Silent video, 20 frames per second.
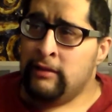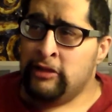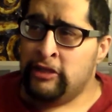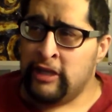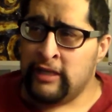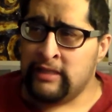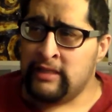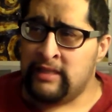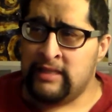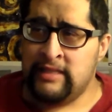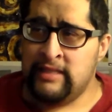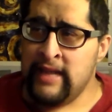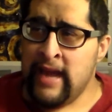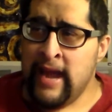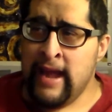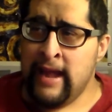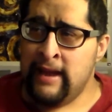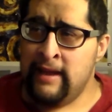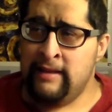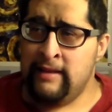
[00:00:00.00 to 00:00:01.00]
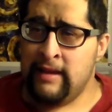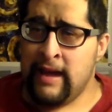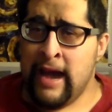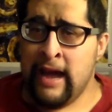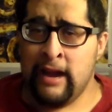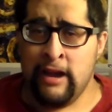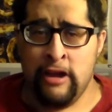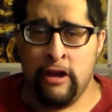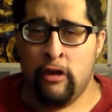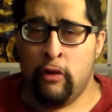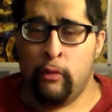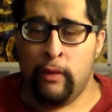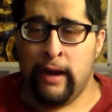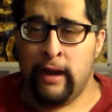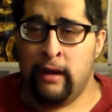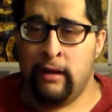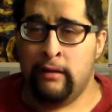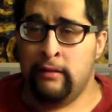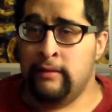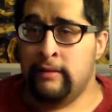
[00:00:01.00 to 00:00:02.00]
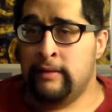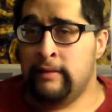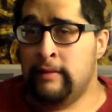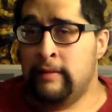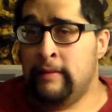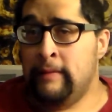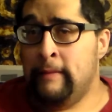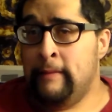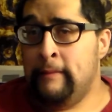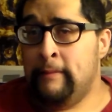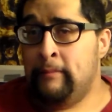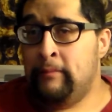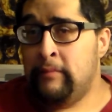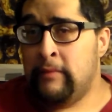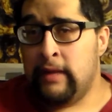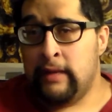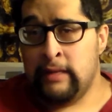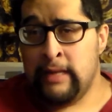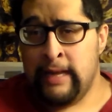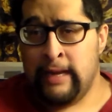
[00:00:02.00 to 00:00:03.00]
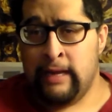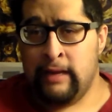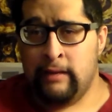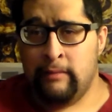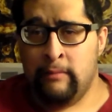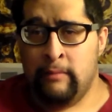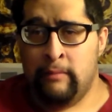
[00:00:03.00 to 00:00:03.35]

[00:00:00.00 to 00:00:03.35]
just dead out of nowhere. Like,